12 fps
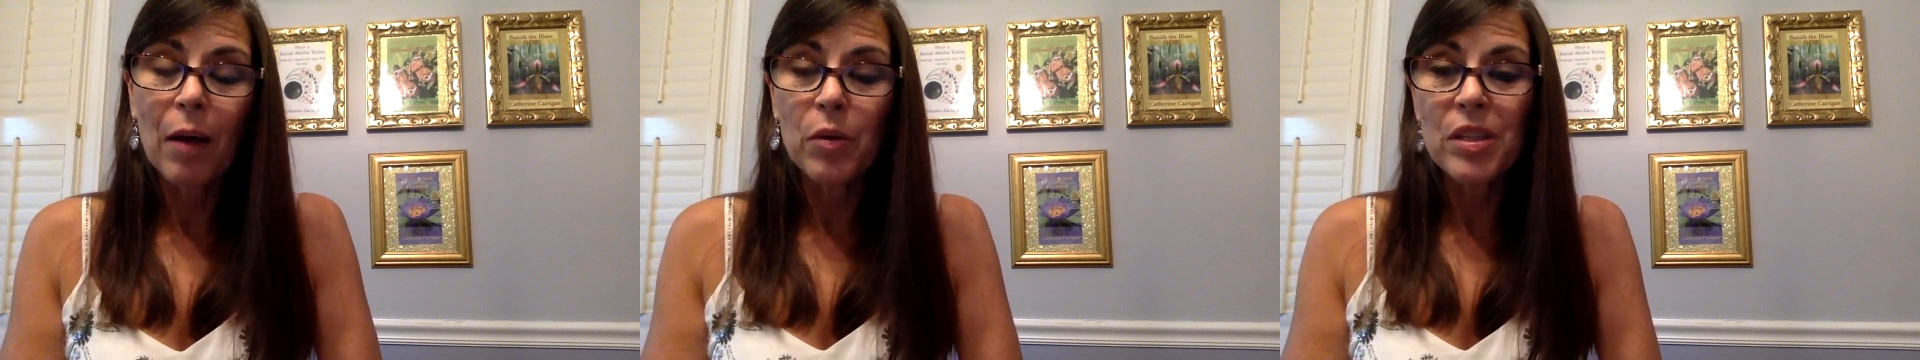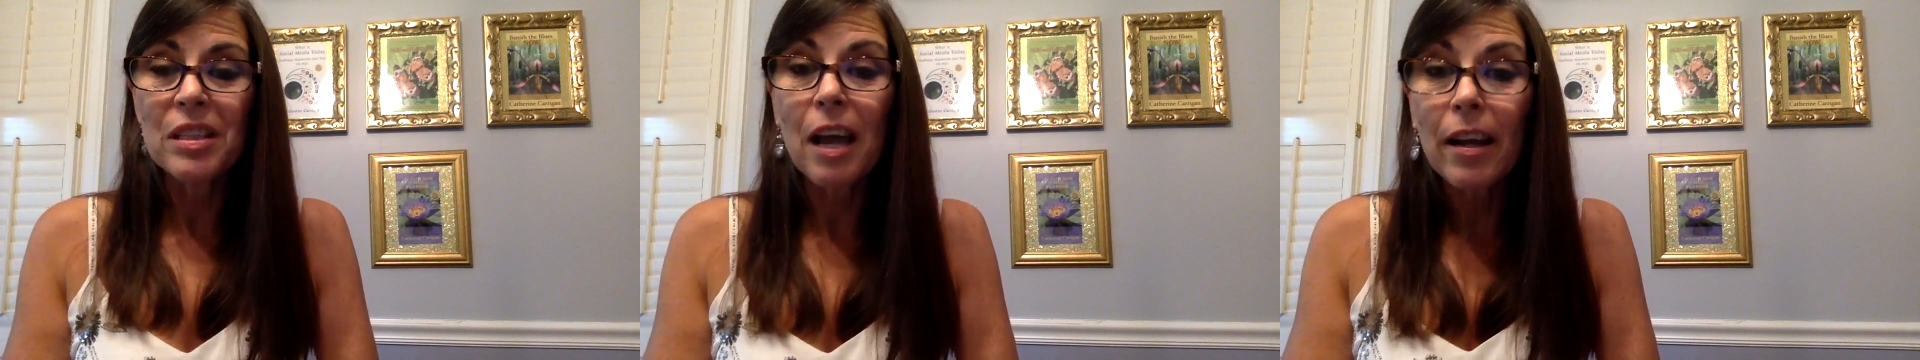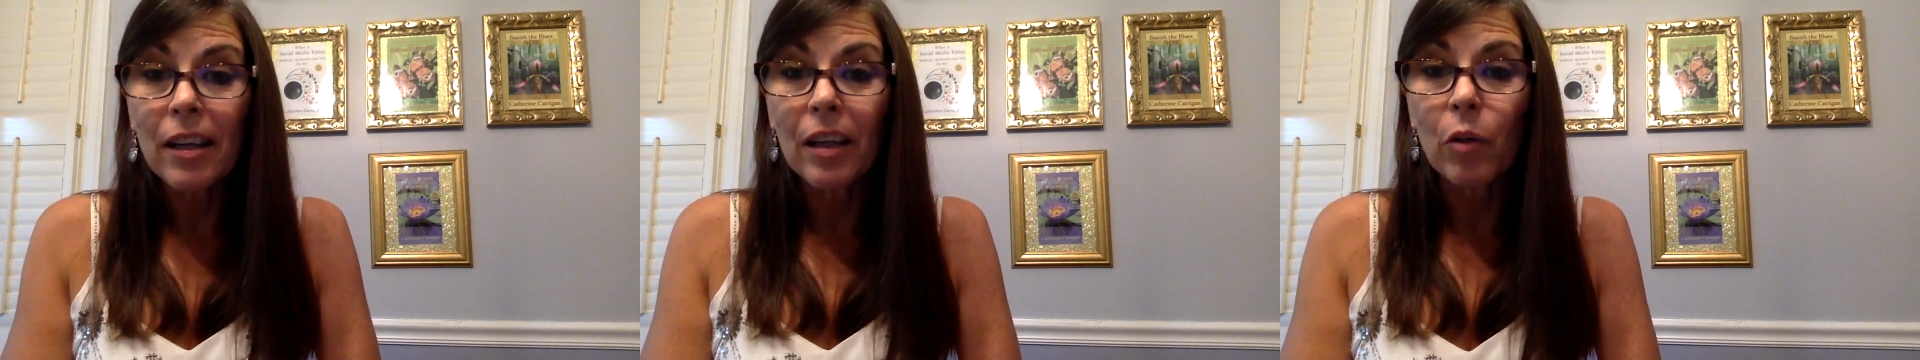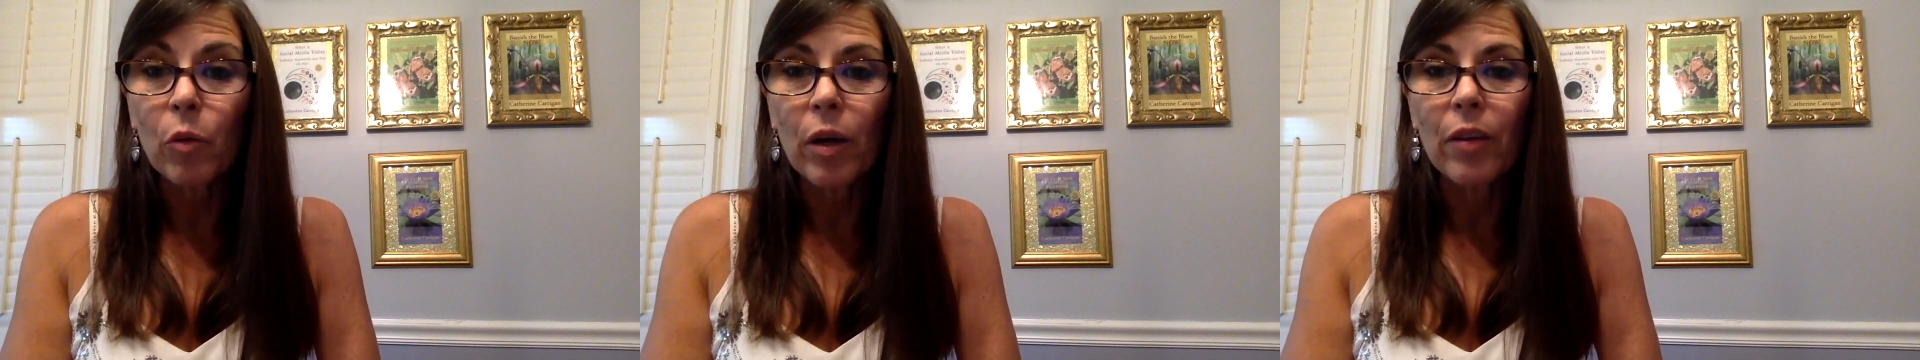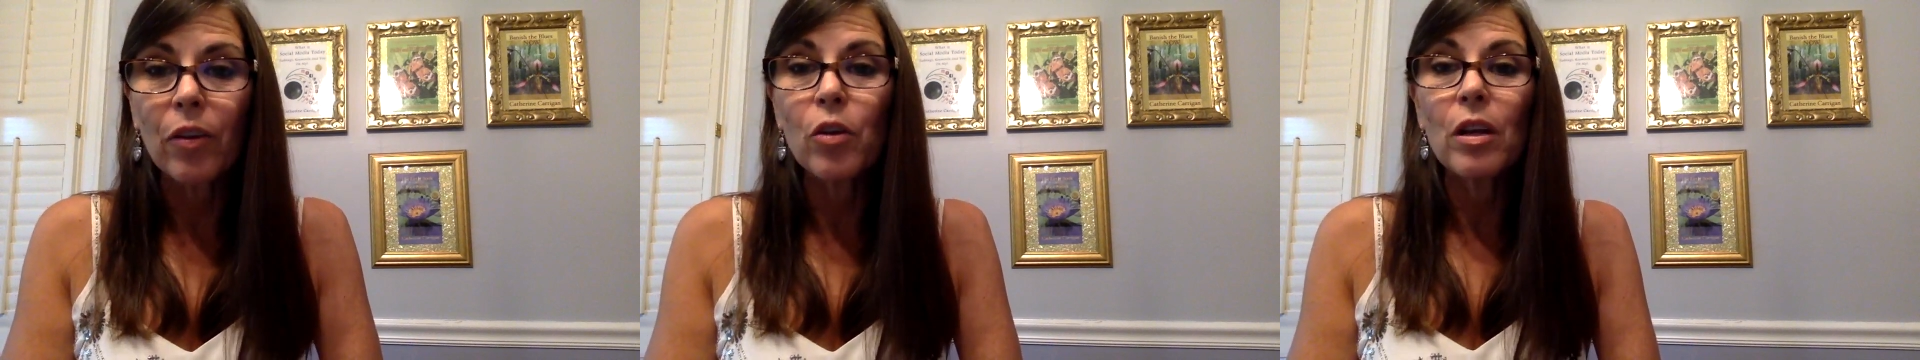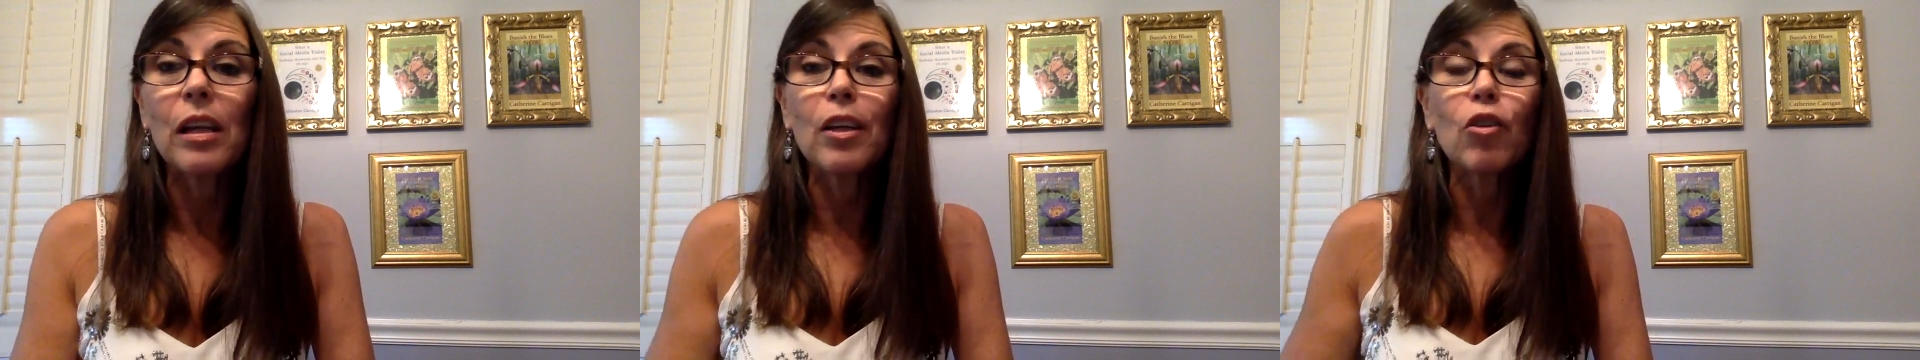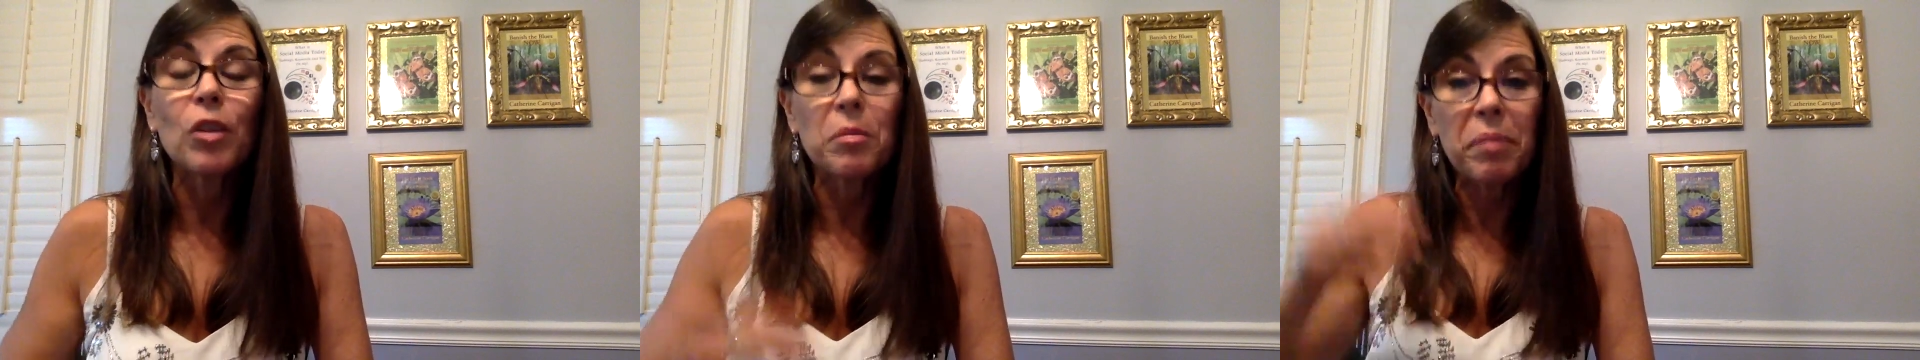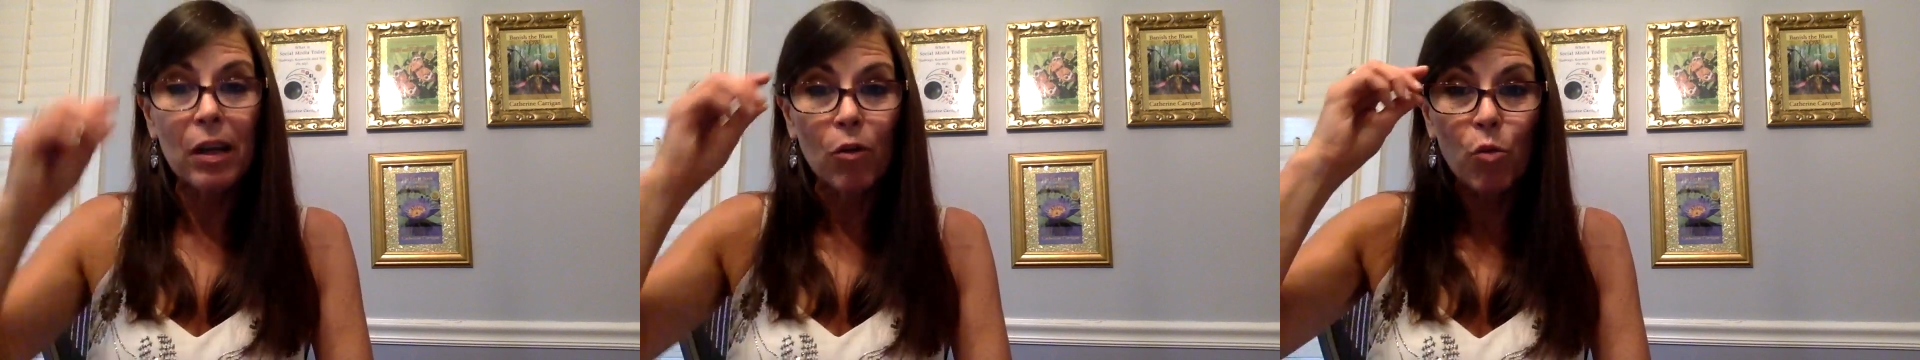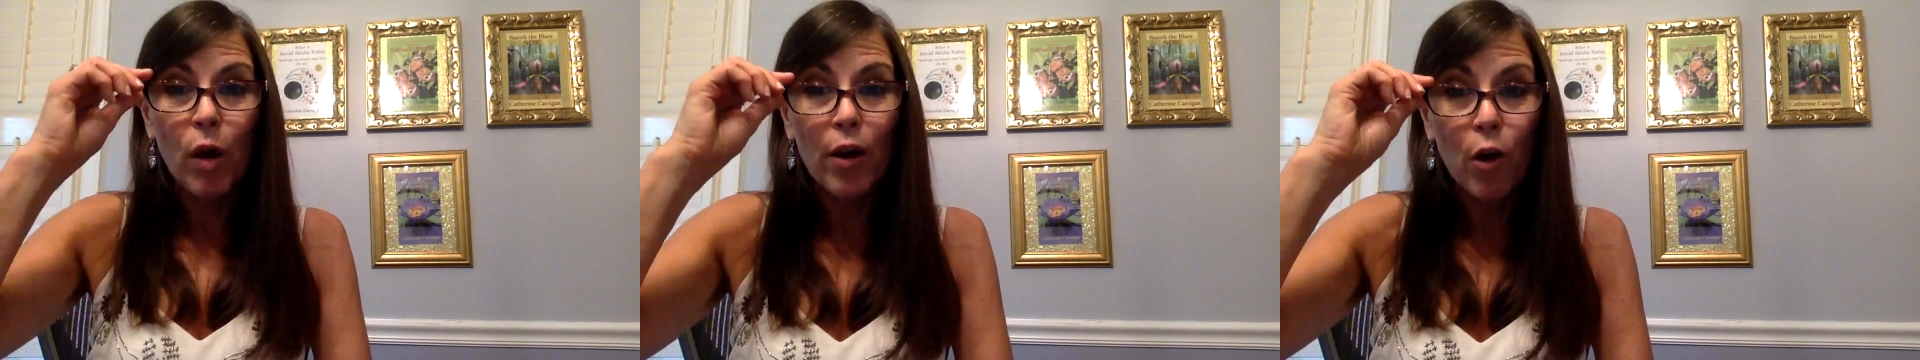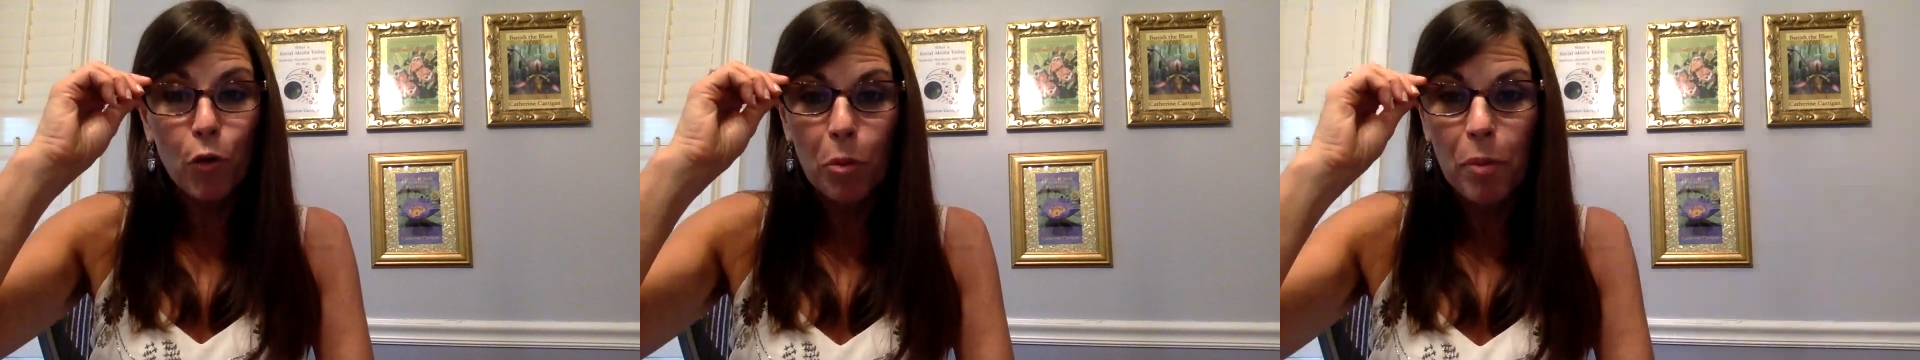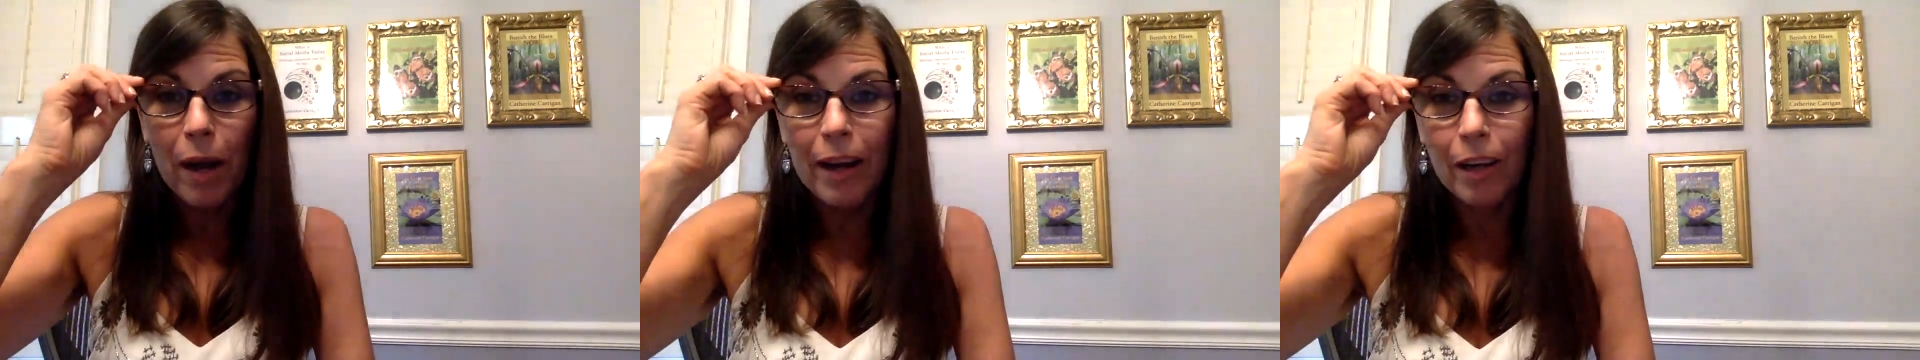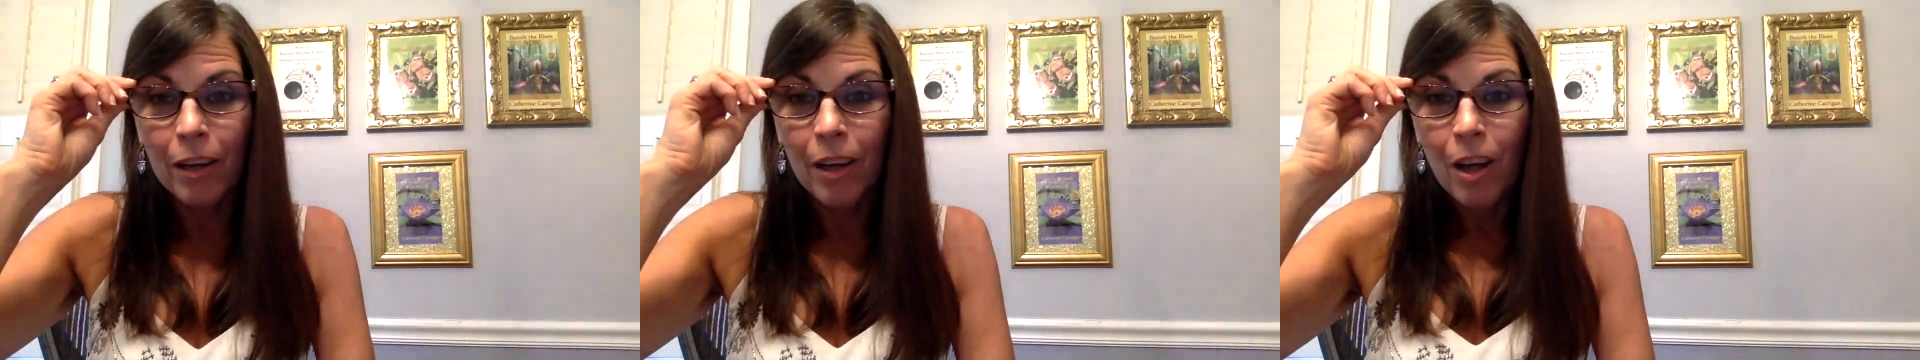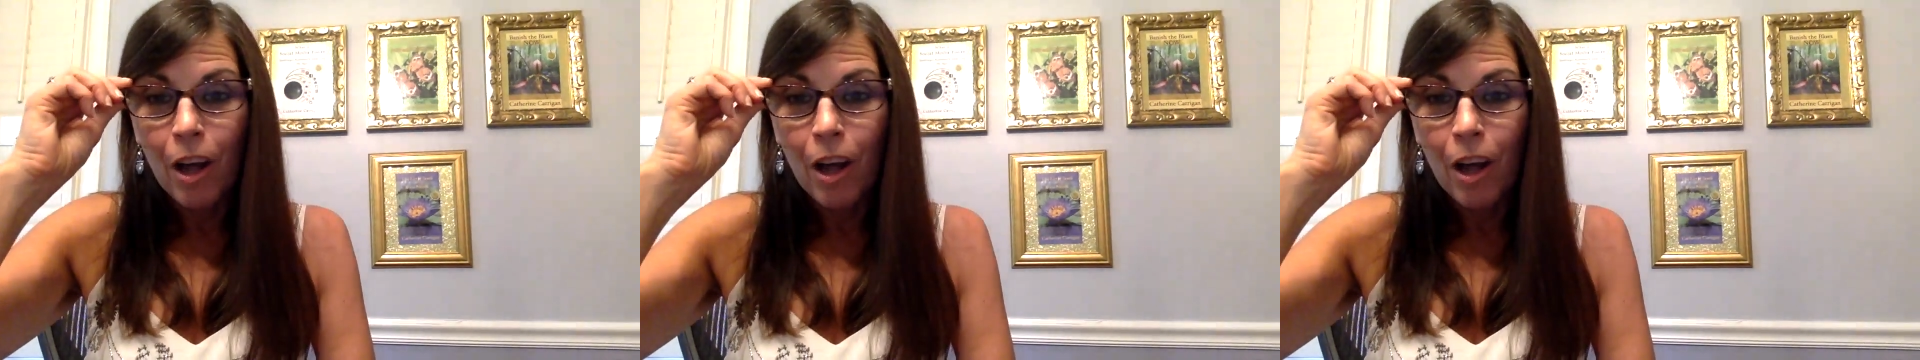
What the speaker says: was studying with who'd literally been run over by